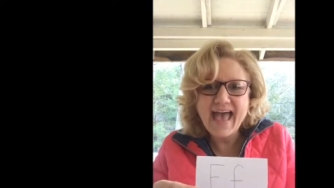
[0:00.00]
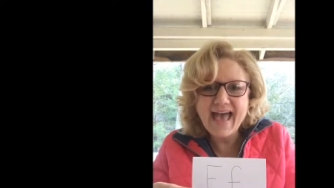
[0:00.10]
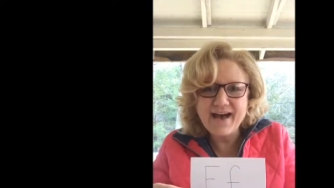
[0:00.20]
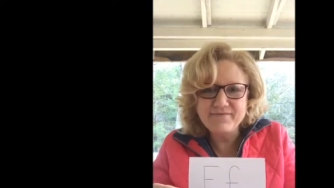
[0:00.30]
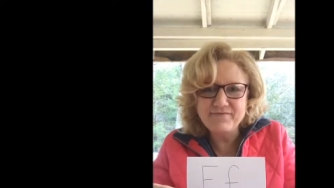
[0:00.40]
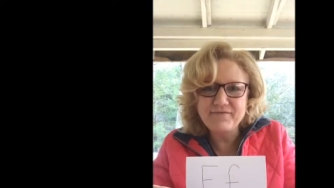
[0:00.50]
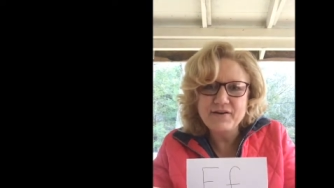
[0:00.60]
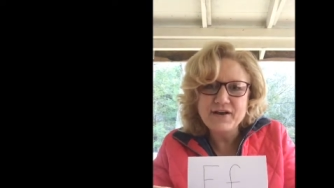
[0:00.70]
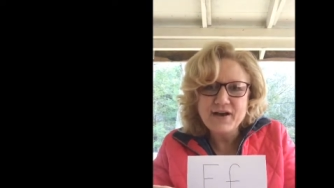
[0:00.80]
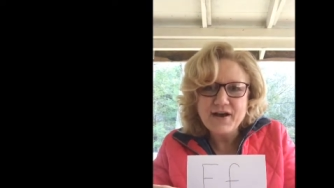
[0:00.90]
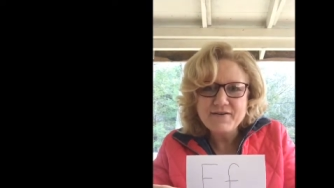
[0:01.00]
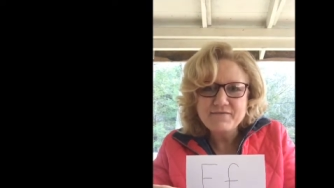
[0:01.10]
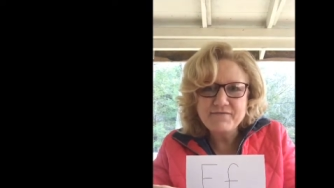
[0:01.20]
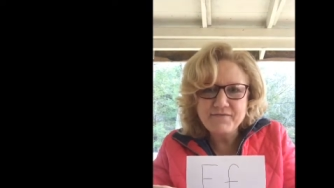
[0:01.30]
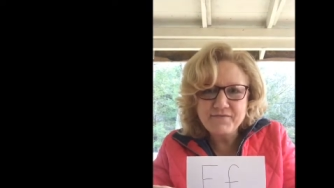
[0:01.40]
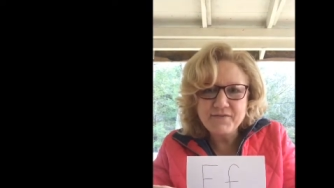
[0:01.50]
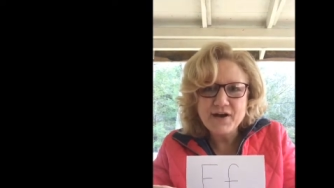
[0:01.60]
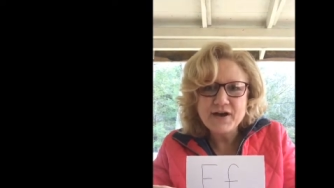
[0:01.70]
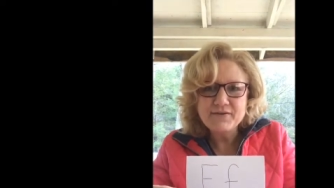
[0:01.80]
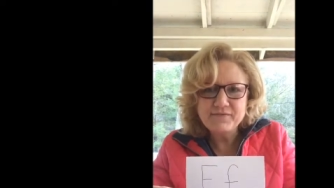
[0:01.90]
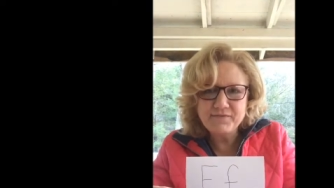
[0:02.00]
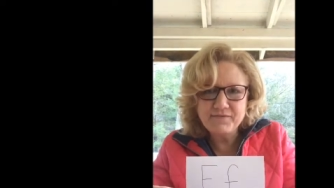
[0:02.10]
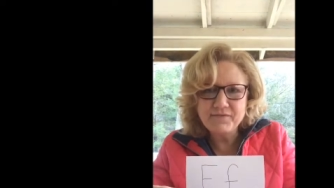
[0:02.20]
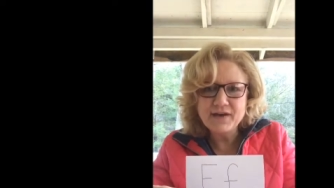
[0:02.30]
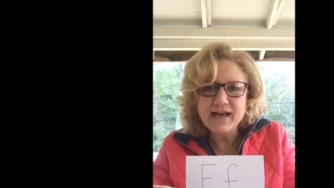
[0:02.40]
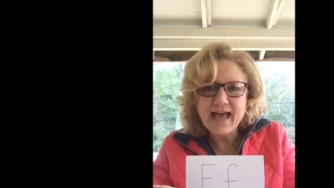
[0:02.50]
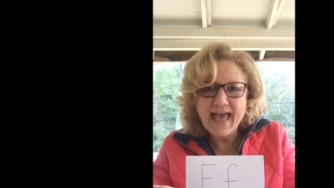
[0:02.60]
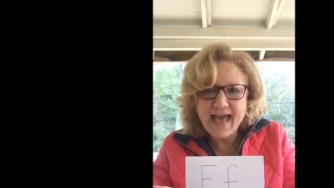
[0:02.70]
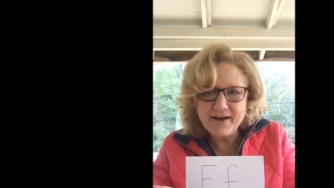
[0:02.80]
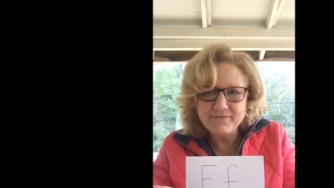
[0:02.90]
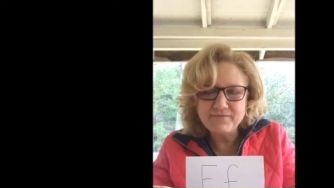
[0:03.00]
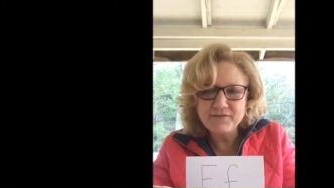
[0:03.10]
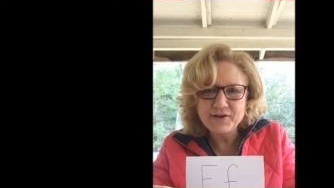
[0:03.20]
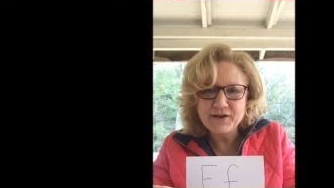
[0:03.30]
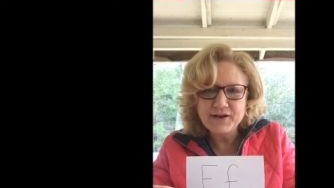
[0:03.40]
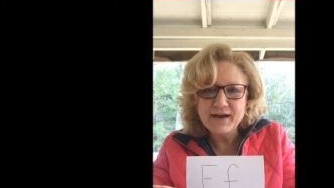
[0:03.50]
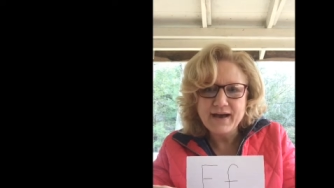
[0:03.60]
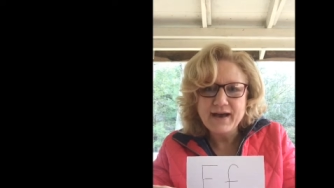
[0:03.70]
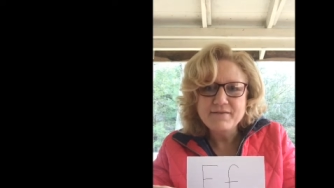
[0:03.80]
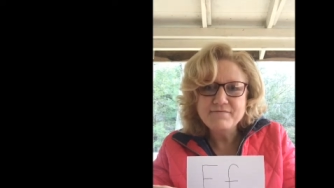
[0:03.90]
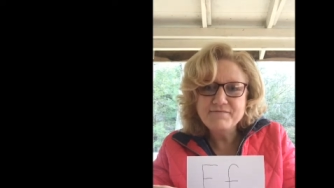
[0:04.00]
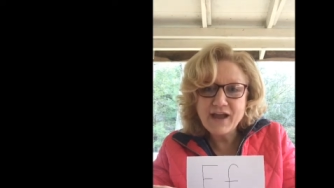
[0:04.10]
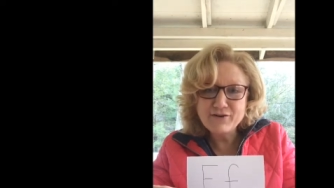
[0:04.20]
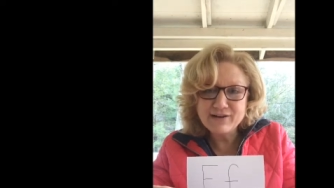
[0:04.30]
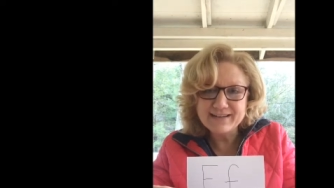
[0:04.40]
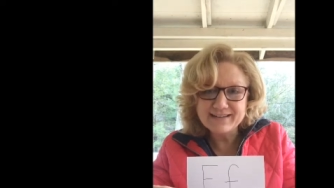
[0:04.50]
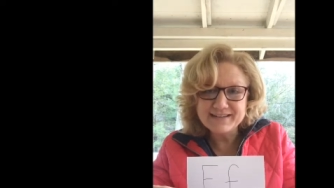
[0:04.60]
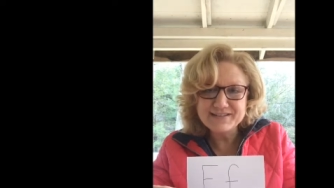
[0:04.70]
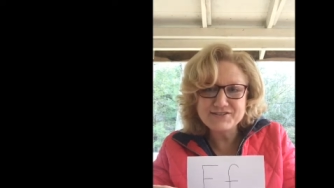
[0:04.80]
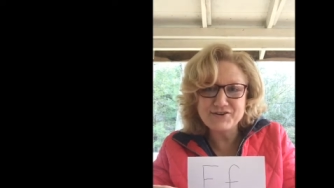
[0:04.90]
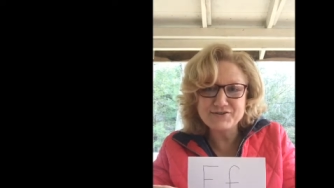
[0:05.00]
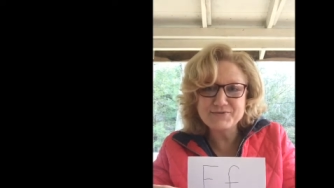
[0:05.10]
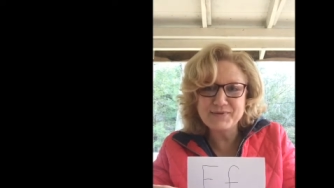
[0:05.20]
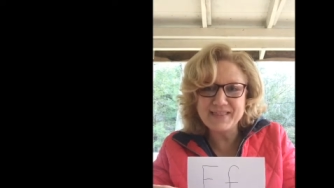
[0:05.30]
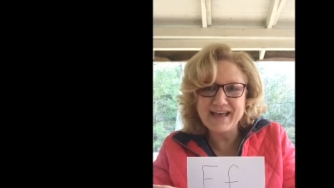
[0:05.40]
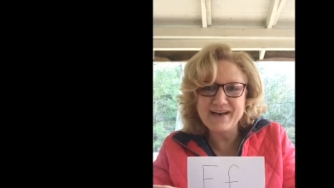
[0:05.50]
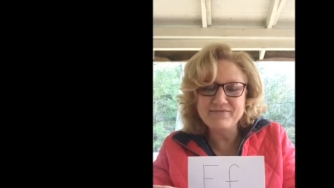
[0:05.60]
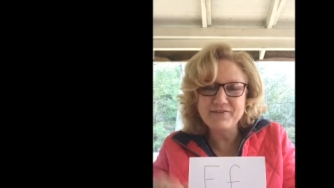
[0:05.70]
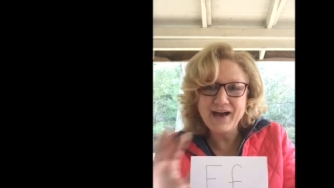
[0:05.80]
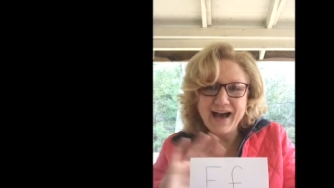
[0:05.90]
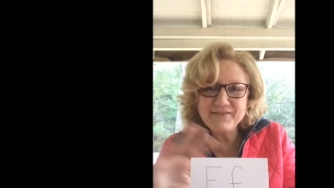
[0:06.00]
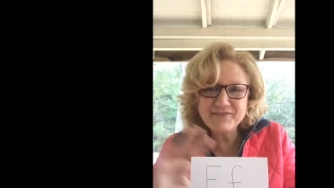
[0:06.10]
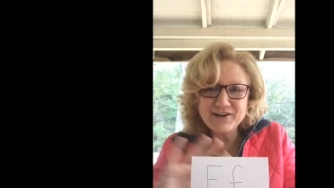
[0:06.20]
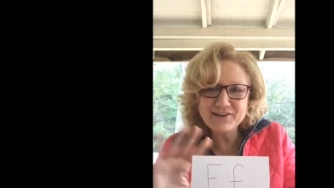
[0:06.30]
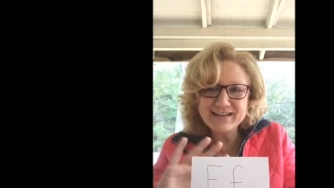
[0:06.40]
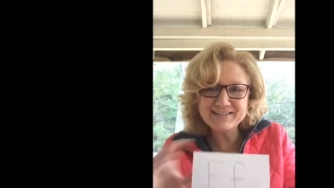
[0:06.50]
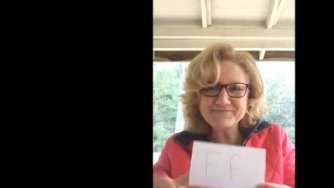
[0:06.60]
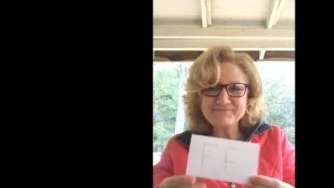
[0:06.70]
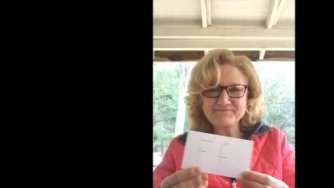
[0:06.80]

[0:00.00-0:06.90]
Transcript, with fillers: F, f, f, F. Farron starts with F. Hi, Farron.